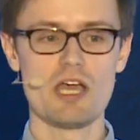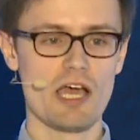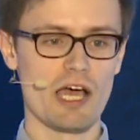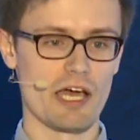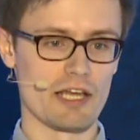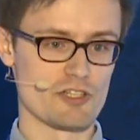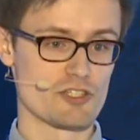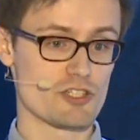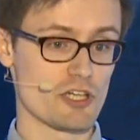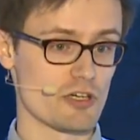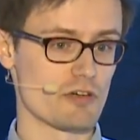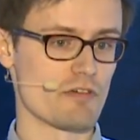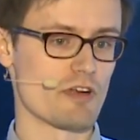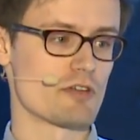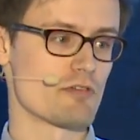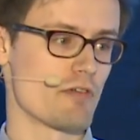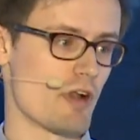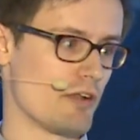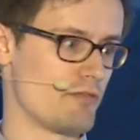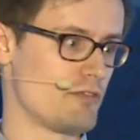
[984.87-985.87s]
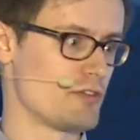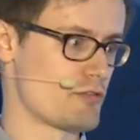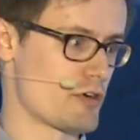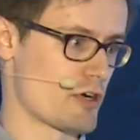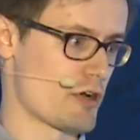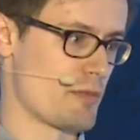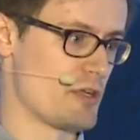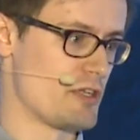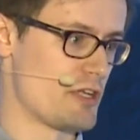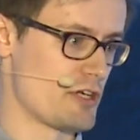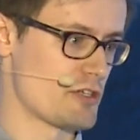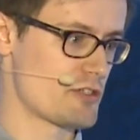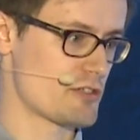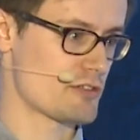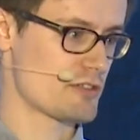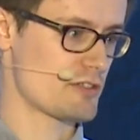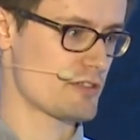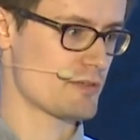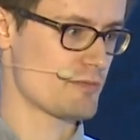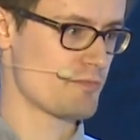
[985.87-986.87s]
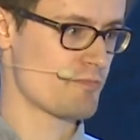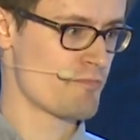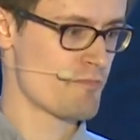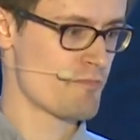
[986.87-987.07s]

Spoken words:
and generate relevant recommendations.